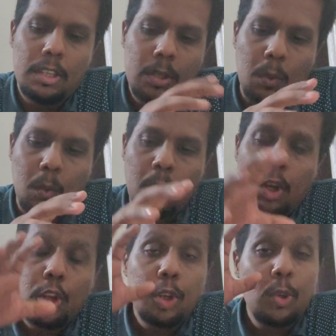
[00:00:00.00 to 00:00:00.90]
So,
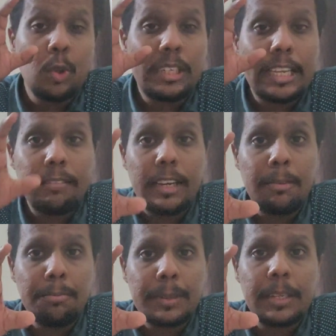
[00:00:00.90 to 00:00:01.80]
to
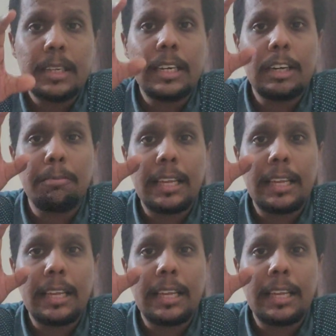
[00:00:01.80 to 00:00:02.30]
develop a